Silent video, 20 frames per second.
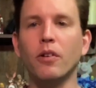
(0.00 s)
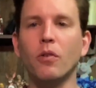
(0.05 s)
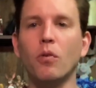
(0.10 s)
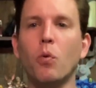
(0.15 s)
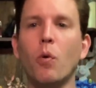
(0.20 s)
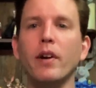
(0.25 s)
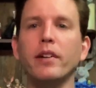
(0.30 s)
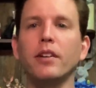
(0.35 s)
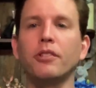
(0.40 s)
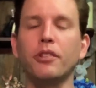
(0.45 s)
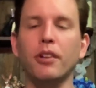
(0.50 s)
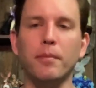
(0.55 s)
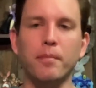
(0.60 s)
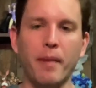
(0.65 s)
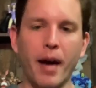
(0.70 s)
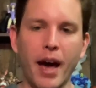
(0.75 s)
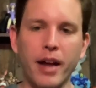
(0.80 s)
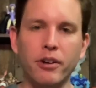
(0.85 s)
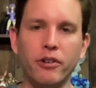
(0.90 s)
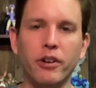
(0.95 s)
what does it
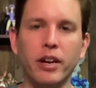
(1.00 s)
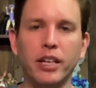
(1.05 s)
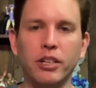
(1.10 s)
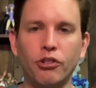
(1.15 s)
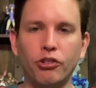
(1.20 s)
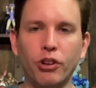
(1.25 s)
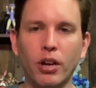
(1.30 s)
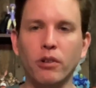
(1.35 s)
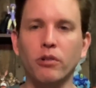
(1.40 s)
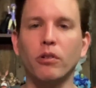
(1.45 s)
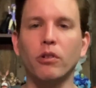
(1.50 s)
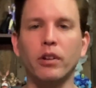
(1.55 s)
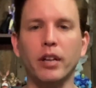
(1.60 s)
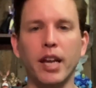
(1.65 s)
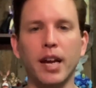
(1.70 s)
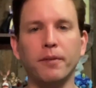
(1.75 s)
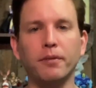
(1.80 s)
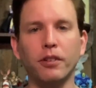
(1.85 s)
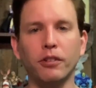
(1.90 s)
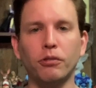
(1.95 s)
matter in general
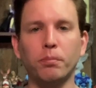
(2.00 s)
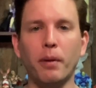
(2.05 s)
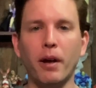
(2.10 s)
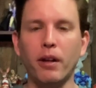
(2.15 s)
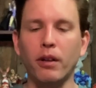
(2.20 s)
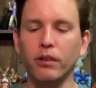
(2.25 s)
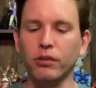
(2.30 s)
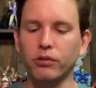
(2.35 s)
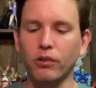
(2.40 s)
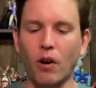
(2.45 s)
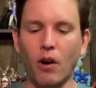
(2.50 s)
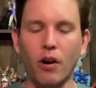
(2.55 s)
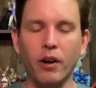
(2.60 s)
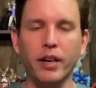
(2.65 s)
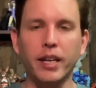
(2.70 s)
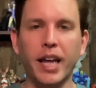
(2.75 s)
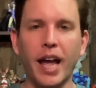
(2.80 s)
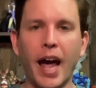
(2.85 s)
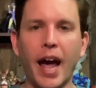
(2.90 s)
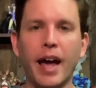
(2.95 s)
if the spells are
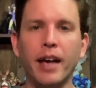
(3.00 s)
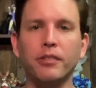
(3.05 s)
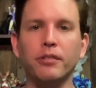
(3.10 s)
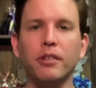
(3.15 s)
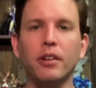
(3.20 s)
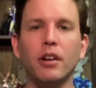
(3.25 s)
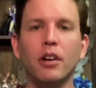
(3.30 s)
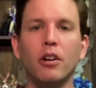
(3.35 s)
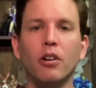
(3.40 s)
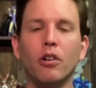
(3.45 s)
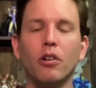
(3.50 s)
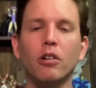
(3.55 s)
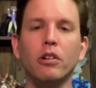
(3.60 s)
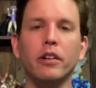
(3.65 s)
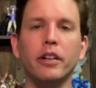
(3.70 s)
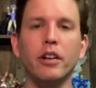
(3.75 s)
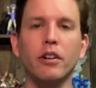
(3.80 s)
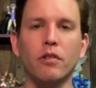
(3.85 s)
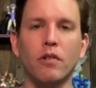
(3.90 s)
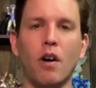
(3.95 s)
cast
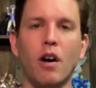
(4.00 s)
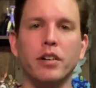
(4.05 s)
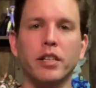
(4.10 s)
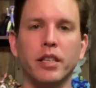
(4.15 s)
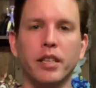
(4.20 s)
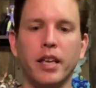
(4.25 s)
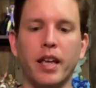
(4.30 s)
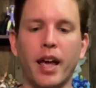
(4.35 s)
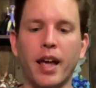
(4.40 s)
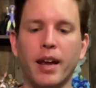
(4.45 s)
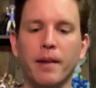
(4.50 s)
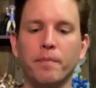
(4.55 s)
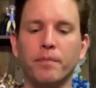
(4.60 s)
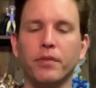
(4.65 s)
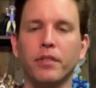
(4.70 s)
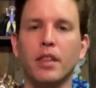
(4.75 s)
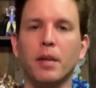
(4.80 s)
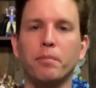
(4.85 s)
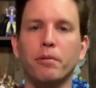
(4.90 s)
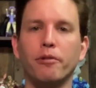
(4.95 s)
earlier on in the game
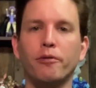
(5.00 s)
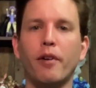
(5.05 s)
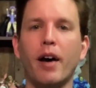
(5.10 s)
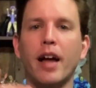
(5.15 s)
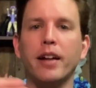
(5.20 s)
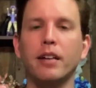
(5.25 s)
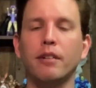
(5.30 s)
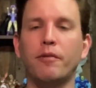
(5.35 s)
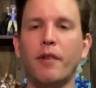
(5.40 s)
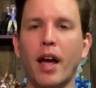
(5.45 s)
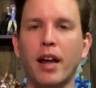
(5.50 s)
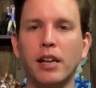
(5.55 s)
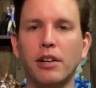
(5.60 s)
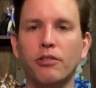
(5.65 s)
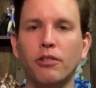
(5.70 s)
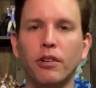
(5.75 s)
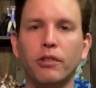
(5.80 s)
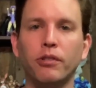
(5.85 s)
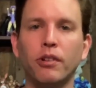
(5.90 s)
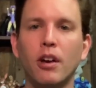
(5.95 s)
that provide
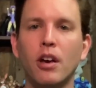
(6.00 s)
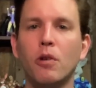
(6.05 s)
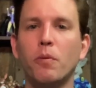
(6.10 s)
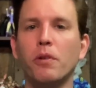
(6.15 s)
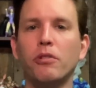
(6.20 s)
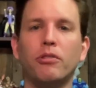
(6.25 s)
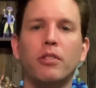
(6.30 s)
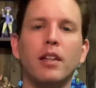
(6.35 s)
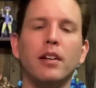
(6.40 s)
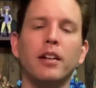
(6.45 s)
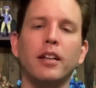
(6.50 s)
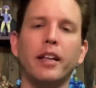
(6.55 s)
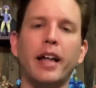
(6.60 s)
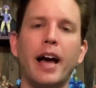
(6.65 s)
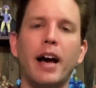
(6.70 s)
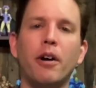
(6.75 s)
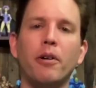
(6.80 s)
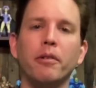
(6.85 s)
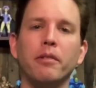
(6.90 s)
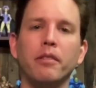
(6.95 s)
advantages, which then
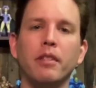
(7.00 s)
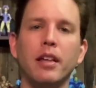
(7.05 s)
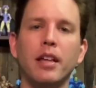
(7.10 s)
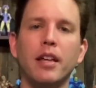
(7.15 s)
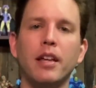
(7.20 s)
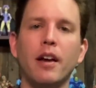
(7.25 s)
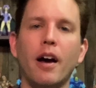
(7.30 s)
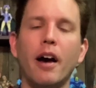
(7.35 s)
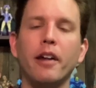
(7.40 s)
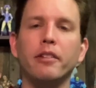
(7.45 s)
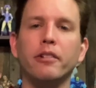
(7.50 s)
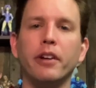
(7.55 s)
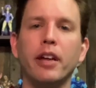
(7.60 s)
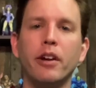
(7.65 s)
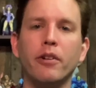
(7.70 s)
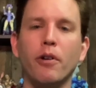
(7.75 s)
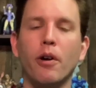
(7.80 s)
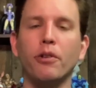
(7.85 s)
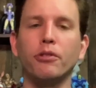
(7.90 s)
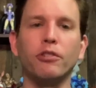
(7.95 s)
allow the other
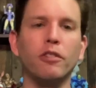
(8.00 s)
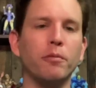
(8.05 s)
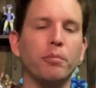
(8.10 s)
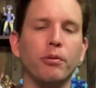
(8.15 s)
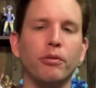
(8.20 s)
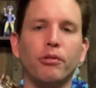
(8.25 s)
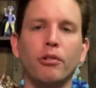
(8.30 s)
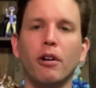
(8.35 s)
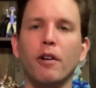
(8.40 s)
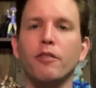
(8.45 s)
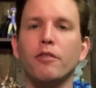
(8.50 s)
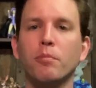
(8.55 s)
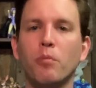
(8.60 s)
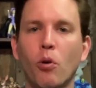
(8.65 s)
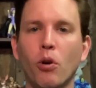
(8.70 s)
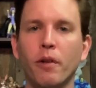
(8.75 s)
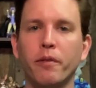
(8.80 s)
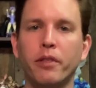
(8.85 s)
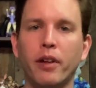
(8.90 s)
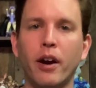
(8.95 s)
heroes to have preserved
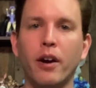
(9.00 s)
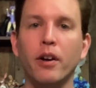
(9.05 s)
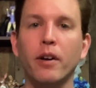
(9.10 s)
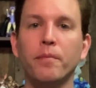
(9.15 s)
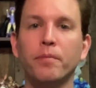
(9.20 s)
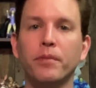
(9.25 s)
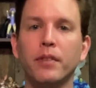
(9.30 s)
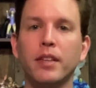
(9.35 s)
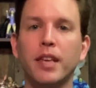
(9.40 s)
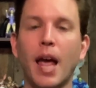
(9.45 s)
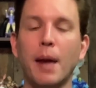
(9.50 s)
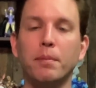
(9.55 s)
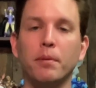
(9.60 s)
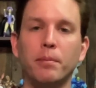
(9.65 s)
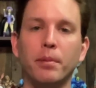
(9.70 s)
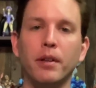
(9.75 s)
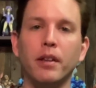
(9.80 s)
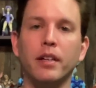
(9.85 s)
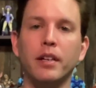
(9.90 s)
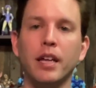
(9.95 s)
more of their
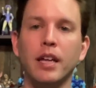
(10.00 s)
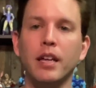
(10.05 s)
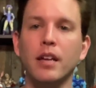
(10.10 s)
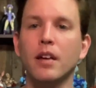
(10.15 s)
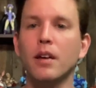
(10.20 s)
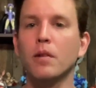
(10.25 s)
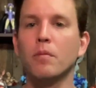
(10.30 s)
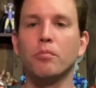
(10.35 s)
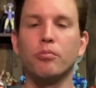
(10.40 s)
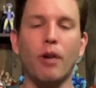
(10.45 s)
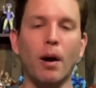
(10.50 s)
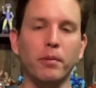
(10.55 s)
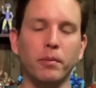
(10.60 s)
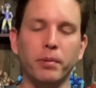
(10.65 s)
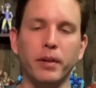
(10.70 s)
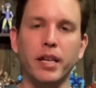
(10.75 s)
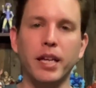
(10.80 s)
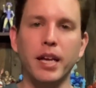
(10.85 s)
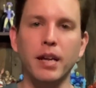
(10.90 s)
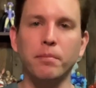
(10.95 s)
capability,
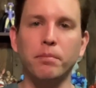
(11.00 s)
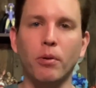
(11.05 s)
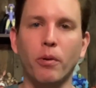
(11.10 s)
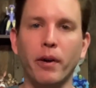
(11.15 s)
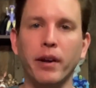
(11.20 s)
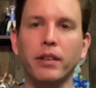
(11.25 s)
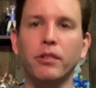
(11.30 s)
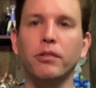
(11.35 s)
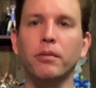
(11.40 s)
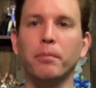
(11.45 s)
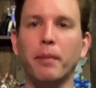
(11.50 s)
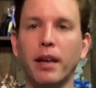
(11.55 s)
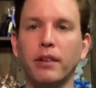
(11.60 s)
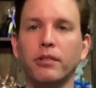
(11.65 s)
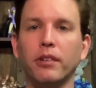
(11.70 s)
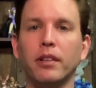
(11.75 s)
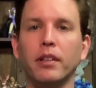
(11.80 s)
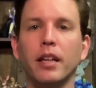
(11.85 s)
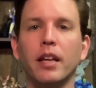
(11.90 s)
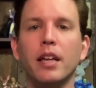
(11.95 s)
probably hit points,
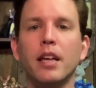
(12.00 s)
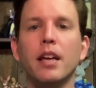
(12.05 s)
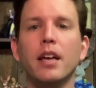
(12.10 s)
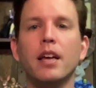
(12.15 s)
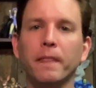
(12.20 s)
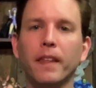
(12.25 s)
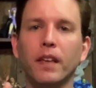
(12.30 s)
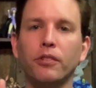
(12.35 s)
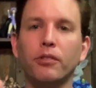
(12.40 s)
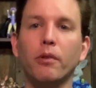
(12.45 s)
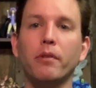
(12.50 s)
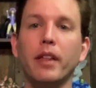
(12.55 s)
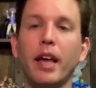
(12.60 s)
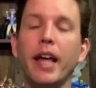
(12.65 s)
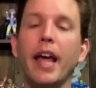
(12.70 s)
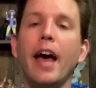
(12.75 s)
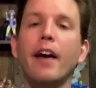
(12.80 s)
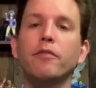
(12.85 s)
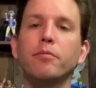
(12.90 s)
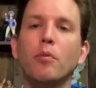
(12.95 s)
basically, so they
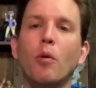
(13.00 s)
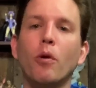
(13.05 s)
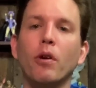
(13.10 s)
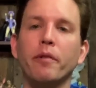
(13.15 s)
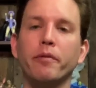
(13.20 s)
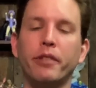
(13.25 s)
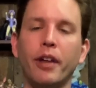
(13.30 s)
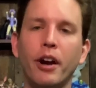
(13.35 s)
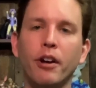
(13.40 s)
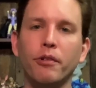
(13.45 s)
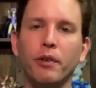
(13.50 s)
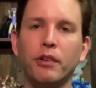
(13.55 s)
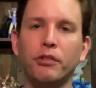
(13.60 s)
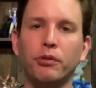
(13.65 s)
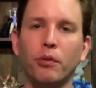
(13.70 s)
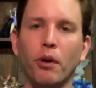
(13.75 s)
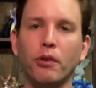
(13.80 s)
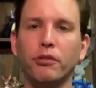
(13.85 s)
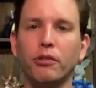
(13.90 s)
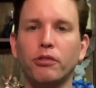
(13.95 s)
have more of their
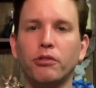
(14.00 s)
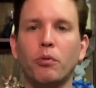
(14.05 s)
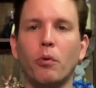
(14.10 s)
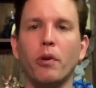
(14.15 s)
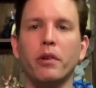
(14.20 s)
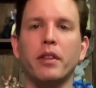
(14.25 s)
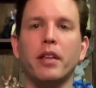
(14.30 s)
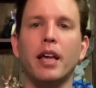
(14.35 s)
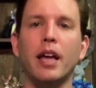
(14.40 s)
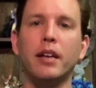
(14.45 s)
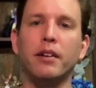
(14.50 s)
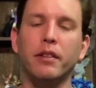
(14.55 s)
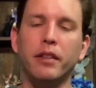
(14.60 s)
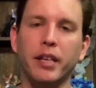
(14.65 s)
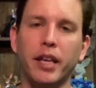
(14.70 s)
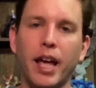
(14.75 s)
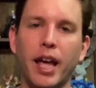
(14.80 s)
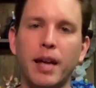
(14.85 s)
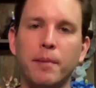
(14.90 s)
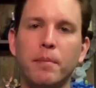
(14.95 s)
resources toward the end of the
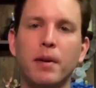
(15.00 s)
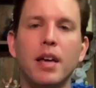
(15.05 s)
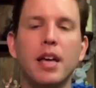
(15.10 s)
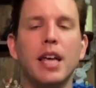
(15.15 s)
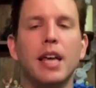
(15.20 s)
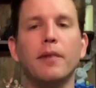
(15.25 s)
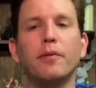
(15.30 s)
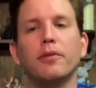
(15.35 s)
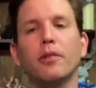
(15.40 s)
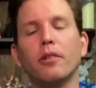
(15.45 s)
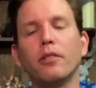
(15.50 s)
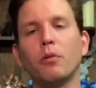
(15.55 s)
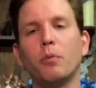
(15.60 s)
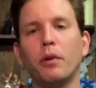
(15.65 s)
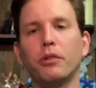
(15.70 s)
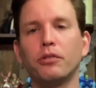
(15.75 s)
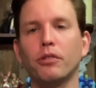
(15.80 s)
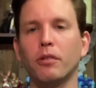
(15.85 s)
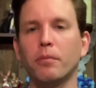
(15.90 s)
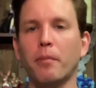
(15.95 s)
game, even though the
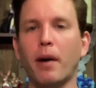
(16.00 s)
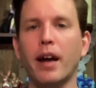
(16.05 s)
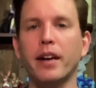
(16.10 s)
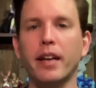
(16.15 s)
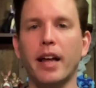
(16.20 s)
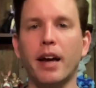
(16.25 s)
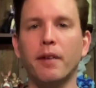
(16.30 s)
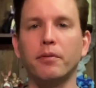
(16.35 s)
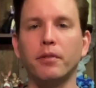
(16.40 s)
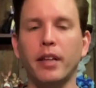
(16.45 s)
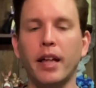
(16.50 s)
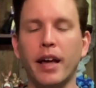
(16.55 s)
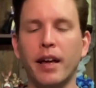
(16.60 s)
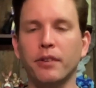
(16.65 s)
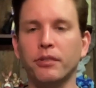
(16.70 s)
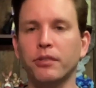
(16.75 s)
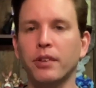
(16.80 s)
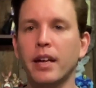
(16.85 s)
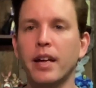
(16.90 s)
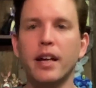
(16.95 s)
wizard might have
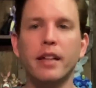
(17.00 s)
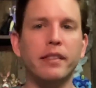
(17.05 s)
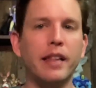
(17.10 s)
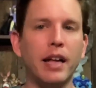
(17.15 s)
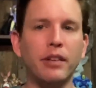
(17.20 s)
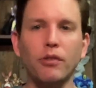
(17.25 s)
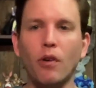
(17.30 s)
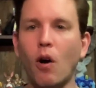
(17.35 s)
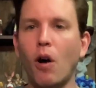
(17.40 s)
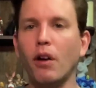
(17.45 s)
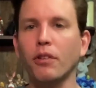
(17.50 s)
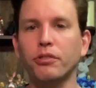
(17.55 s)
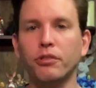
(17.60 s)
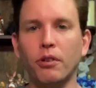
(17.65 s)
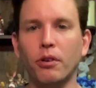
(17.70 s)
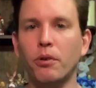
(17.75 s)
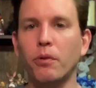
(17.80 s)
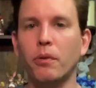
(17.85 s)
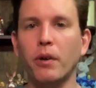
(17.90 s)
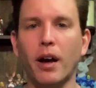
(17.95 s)
less. That's
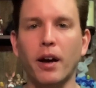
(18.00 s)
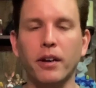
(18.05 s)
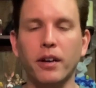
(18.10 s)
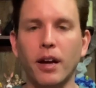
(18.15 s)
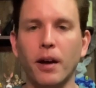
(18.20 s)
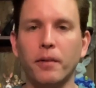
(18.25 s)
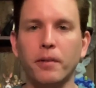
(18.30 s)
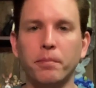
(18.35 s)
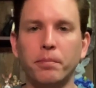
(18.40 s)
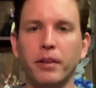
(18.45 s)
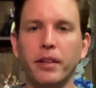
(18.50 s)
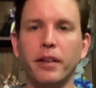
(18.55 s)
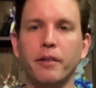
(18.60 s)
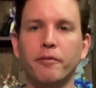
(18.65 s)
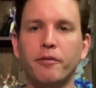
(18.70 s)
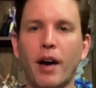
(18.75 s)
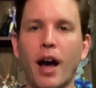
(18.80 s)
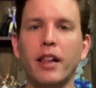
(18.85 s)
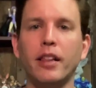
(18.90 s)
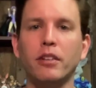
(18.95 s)
also a completely
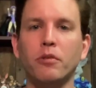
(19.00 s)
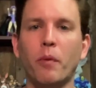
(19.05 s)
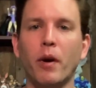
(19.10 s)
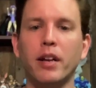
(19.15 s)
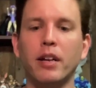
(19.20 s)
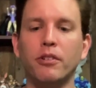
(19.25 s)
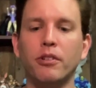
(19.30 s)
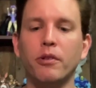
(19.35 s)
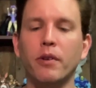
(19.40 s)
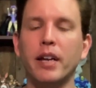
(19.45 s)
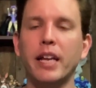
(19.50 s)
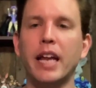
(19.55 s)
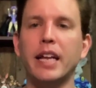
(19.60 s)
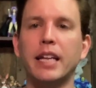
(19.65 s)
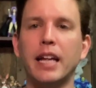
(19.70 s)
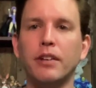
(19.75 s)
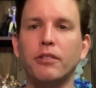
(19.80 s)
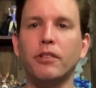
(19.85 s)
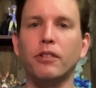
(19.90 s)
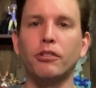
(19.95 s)
valid way to do it. It
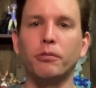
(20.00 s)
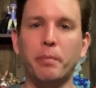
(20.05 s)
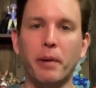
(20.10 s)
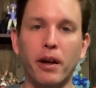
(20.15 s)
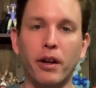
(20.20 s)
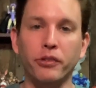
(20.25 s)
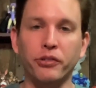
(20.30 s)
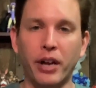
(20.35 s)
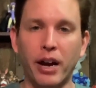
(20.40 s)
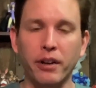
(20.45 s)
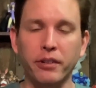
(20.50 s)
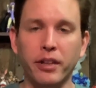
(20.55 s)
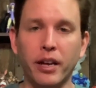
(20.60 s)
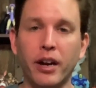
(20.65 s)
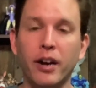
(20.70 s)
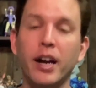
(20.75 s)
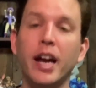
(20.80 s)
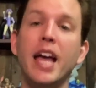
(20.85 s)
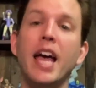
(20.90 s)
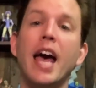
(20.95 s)
gets the spells out
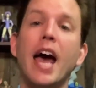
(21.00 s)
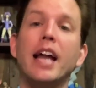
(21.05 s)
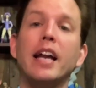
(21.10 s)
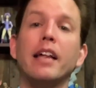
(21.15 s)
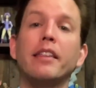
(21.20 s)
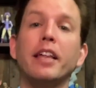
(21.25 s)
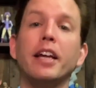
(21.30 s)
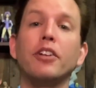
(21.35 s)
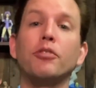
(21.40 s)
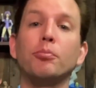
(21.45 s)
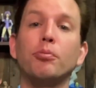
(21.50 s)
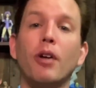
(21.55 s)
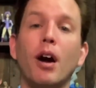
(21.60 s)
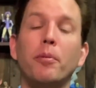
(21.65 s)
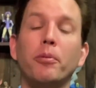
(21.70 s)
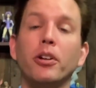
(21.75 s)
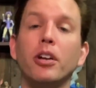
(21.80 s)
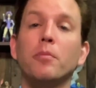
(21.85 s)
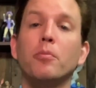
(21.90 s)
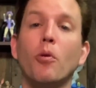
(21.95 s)
there, and I think it's
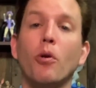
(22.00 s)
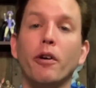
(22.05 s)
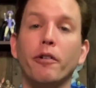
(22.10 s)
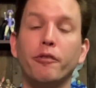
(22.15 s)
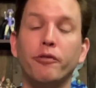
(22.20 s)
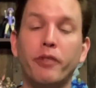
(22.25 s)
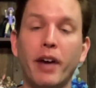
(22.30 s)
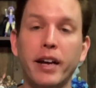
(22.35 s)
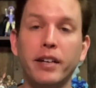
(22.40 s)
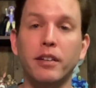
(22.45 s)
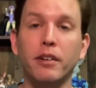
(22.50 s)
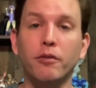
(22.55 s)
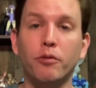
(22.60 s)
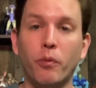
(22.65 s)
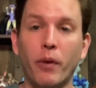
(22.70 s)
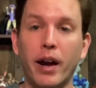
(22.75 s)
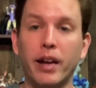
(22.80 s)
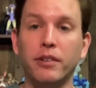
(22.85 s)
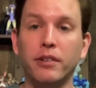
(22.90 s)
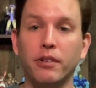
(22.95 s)
probably a more effective
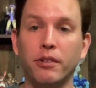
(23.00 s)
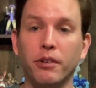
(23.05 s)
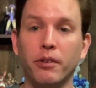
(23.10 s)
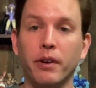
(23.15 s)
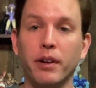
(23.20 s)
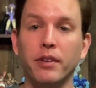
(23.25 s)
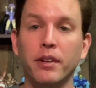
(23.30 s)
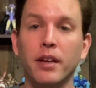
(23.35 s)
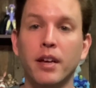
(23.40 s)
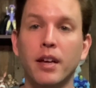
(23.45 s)
way to do it,